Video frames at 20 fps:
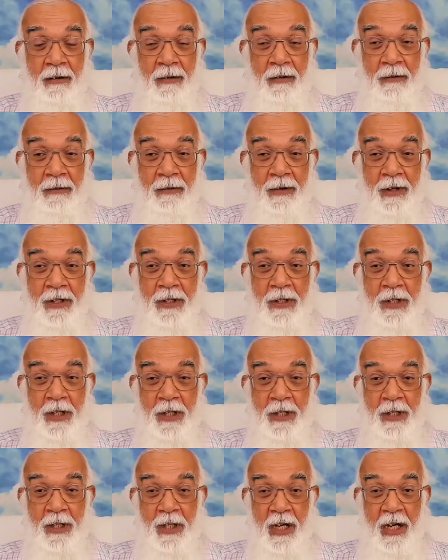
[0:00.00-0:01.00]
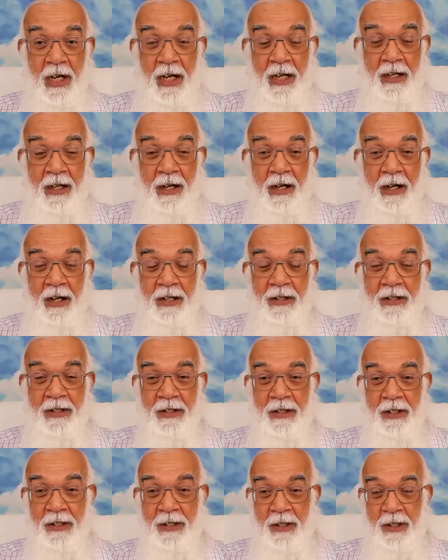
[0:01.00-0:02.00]
First he said
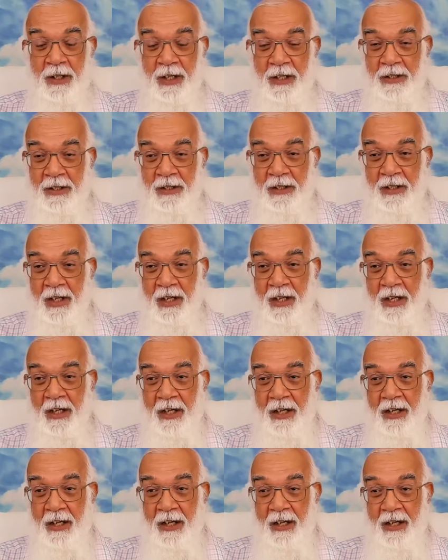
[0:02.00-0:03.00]
consistency.